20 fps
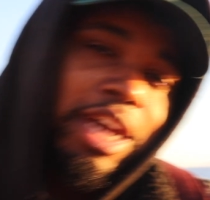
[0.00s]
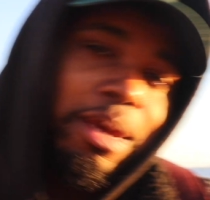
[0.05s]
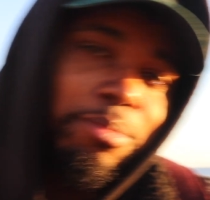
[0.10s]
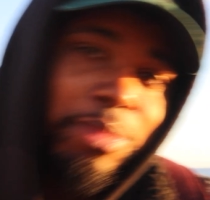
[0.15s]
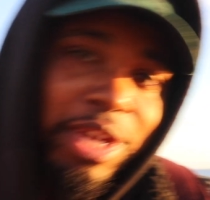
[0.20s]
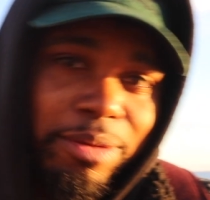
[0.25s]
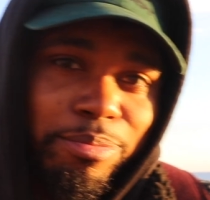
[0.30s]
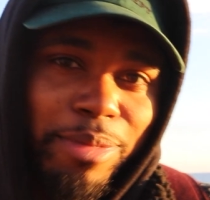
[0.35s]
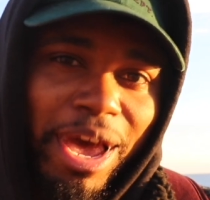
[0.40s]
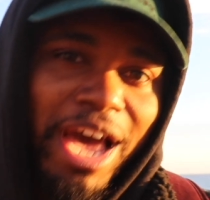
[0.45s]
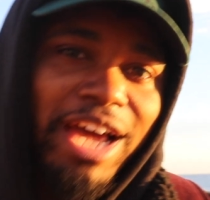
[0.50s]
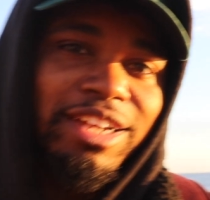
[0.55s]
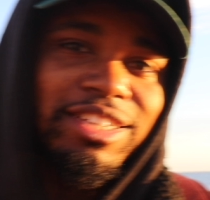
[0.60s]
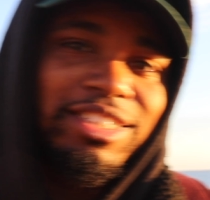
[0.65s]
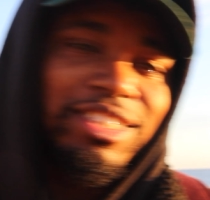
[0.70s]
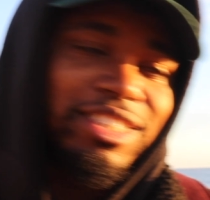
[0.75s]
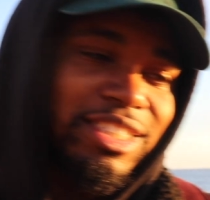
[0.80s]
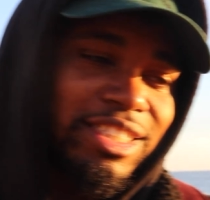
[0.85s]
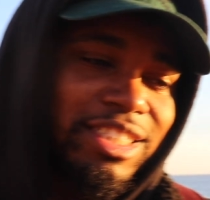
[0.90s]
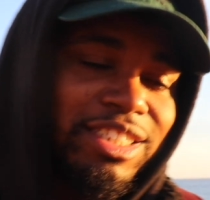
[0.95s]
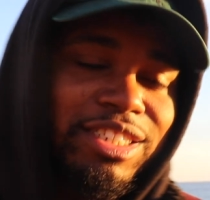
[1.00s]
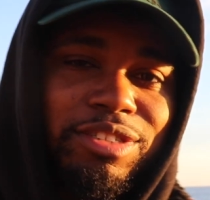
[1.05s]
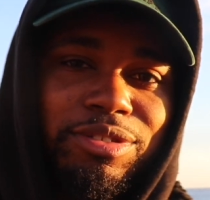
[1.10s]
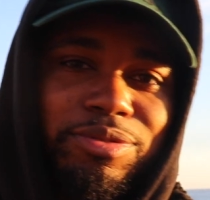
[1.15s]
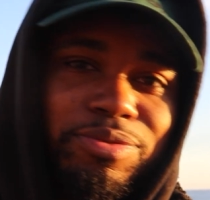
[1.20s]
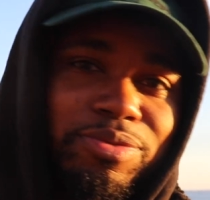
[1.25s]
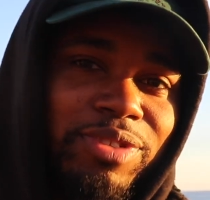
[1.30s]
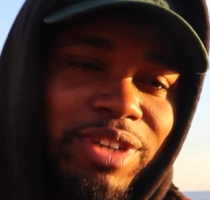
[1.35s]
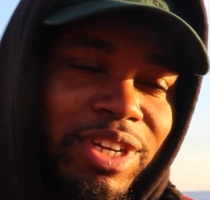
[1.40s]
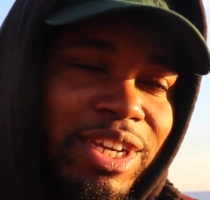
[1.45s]
I mean, it matters in the sense
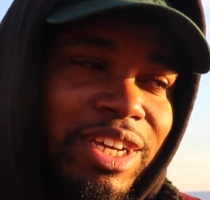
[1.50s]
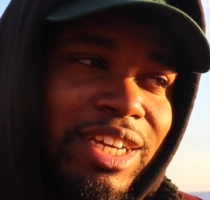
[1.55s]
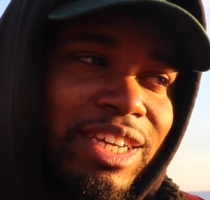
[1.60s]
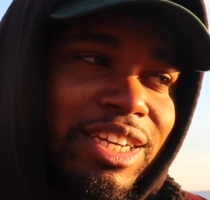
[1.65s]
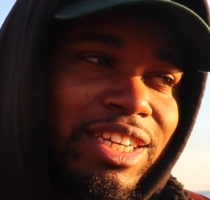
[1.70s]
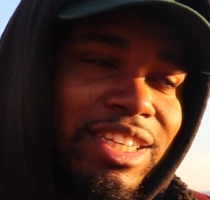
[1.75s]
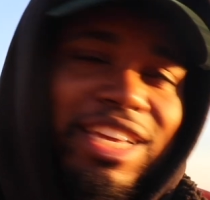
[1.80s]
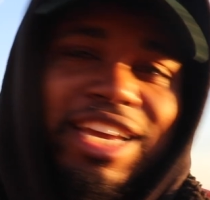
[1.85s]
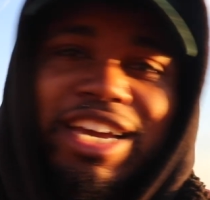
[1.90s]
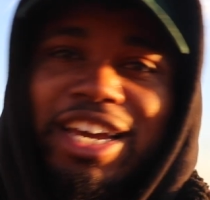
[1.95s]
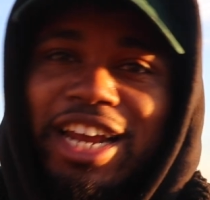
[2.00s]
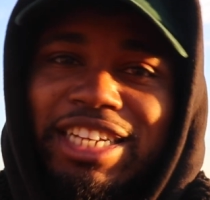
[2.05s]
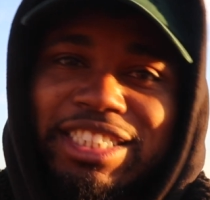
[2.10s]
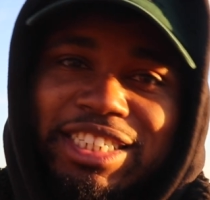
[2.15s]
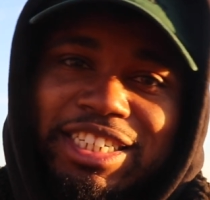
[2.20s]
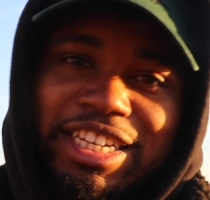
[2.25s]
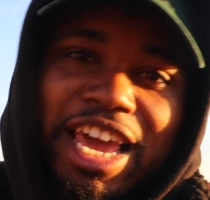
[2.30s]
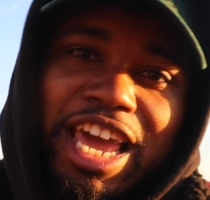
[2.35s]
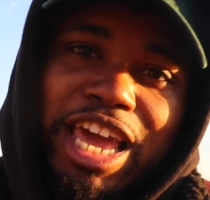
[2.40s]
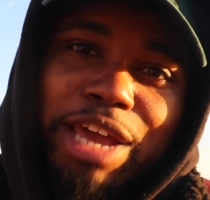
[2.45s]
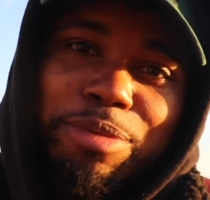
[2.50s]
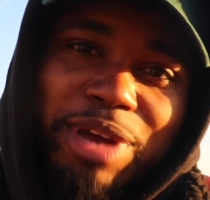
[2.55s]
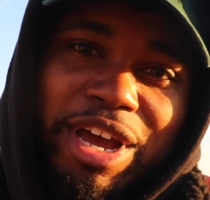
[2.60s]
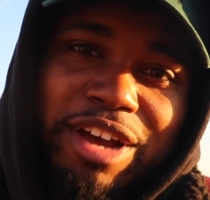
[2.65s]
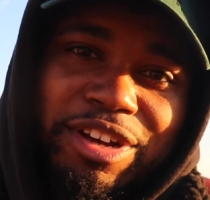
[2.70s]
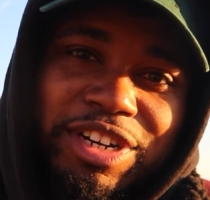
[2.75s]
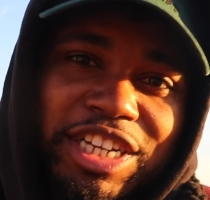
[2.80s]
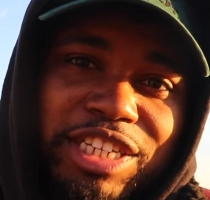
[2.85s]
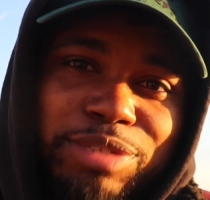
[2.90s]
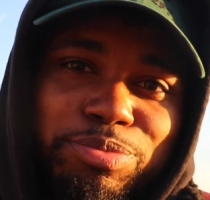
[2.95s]
of, yeah, that's the game
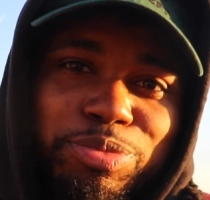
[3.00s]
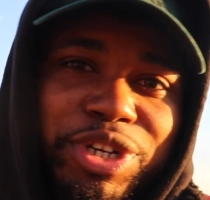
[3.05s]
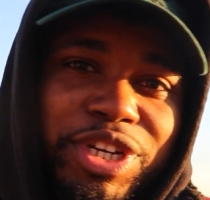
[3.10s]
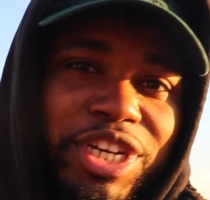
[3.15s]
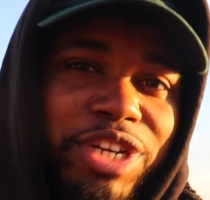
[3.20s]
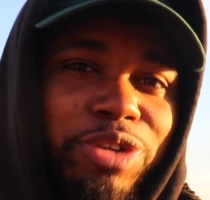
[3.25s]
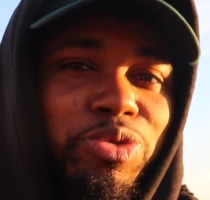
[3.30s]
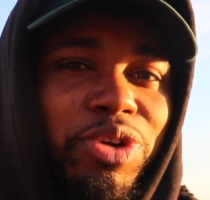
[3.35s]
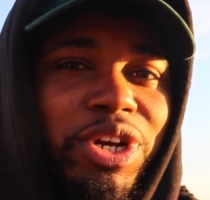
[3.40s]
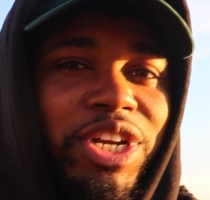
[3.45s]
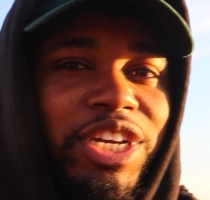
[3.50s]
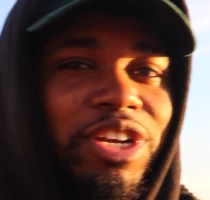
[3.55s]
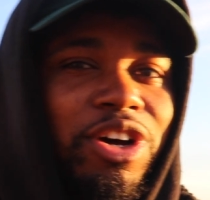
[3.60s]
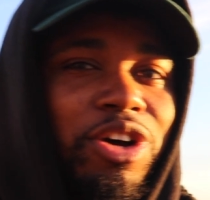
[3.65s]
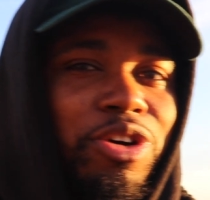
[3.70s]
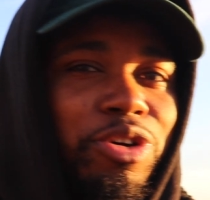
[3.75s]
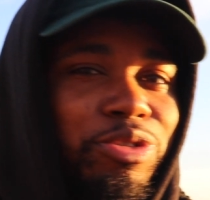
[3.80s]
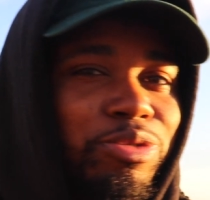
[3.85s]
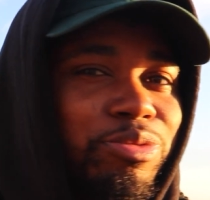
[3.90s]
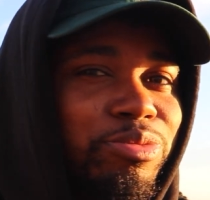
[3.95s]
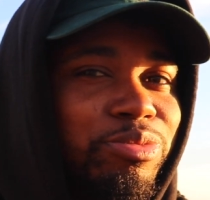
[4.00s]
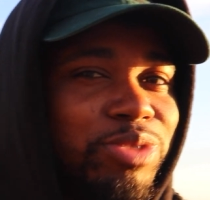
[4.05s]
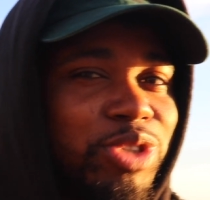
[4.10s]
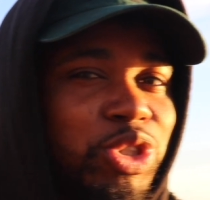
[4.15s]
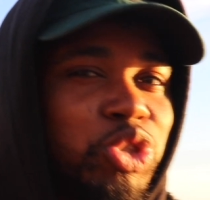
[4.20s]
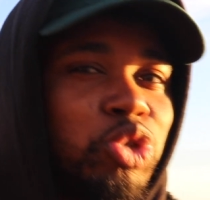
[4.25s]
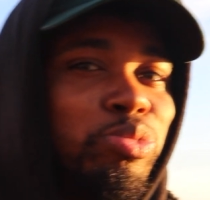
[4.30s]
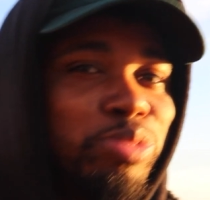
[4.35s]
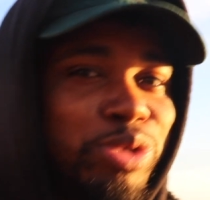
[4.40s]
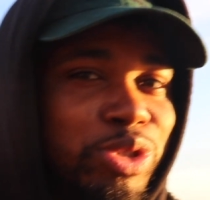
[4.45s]
nowadays, but it really don't
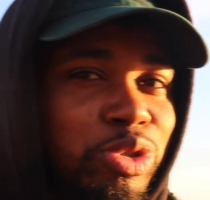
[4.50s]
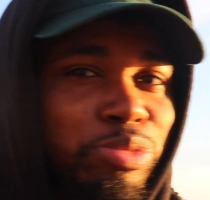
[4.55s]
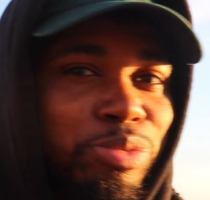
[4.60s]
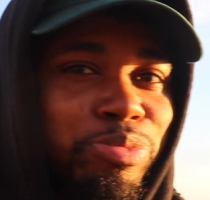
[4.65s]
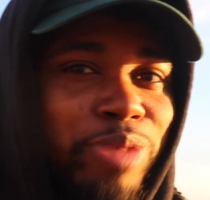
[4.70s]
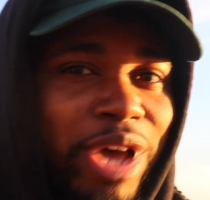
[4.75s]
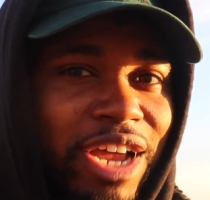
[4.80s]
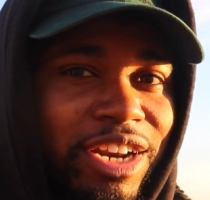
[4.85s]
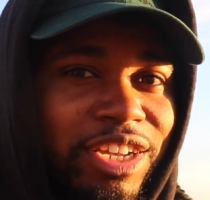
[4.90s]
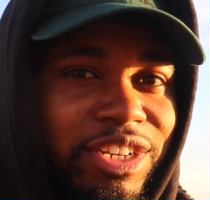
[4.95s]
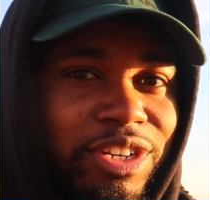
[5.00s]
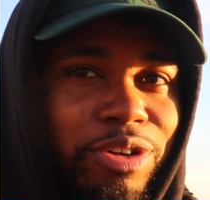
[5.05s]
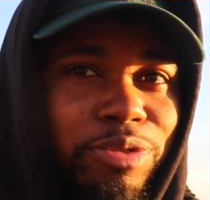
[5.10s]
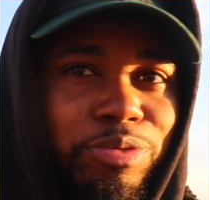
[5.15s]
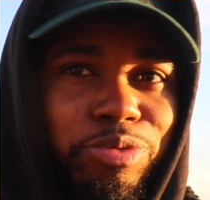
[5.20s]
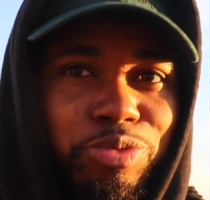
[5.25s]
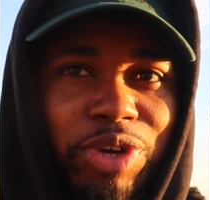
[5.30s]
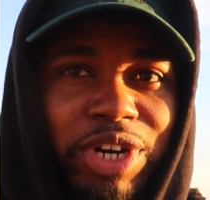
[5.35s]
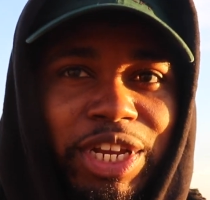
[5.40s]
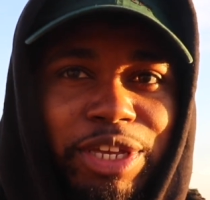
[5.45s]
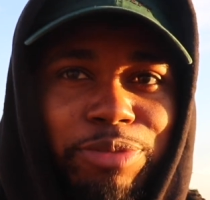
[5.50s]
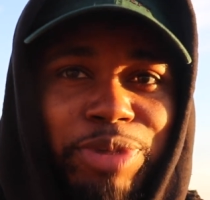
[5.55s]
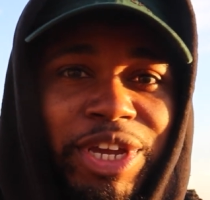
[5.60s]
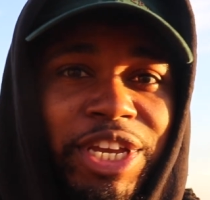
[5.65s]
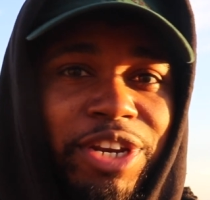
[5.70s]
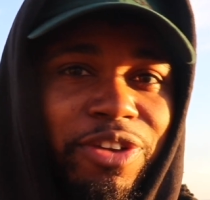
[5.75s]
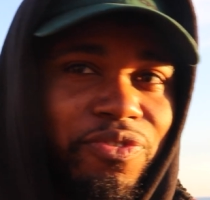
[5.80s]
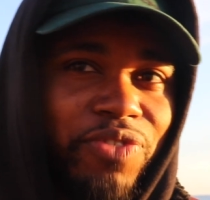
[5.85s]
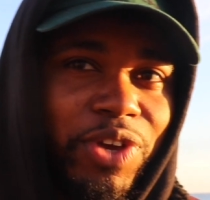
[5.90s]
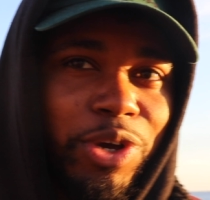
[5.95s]
super matter, you know, really
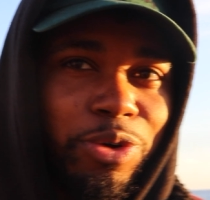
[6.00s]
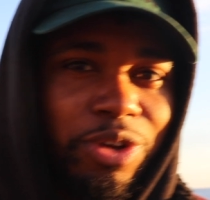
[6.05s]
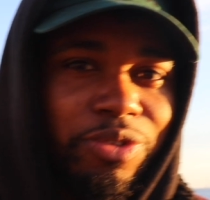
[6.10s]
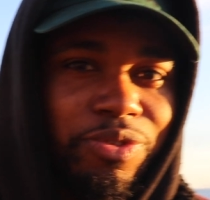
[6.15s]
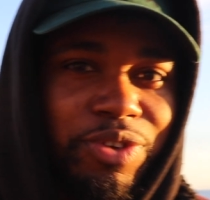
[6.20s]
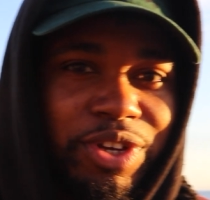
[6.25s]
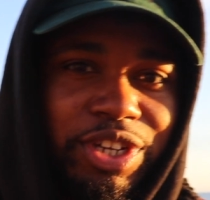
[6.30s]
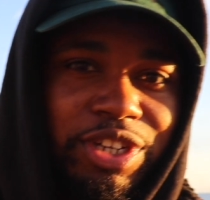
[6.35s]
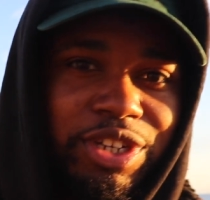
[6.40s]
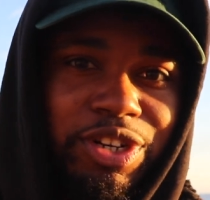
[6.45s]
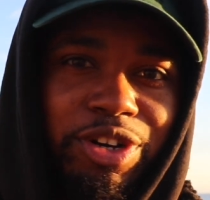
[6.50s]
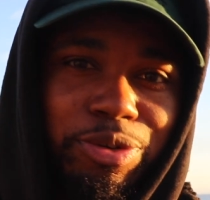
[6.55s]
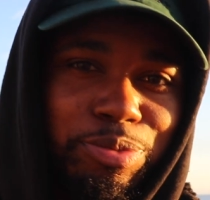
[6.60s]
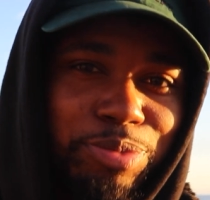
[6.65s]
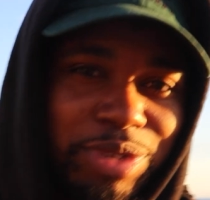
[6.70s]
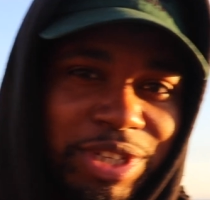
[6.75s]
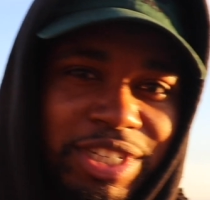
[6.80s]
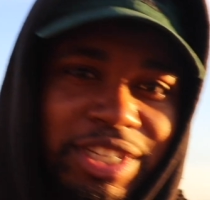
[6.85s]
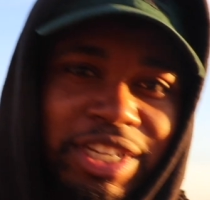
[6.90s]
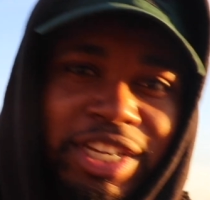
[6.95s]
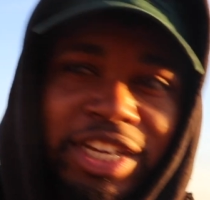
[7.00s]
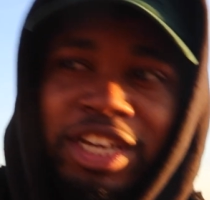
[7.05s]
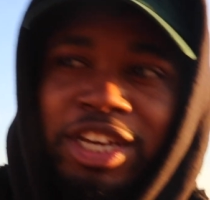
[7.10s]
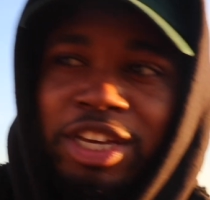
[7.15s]
be in the field of it, you know, be